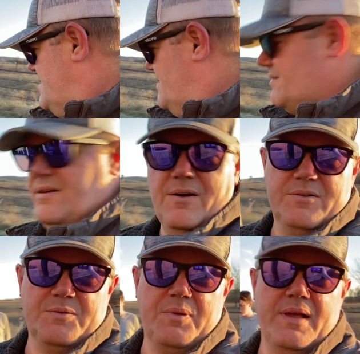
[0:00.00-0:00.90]

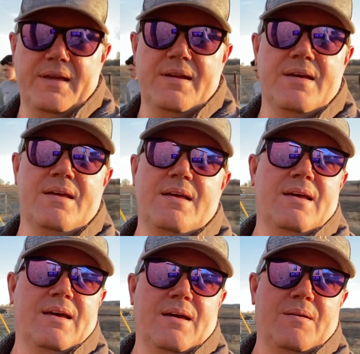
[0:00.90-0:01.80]
Dogs are playing.
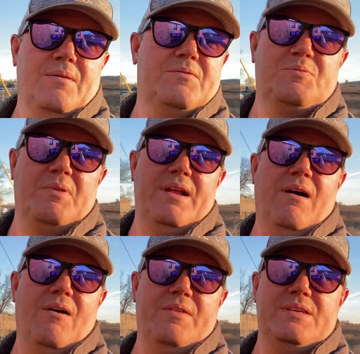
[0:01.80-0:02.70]
We've split
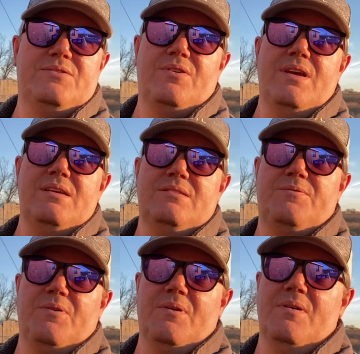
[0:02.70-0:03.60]
all these trees
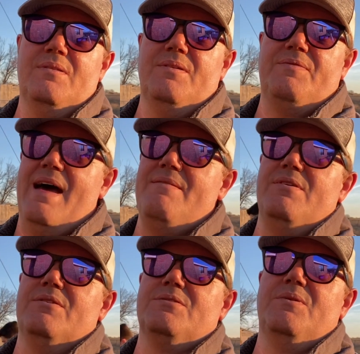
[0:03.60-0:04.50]
for the 5
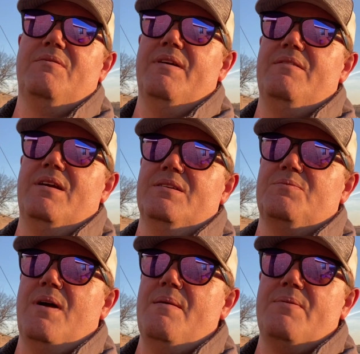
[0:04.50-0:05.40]
years that we've lived on this
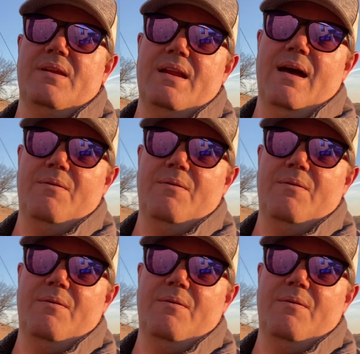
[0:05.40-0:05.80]
property now.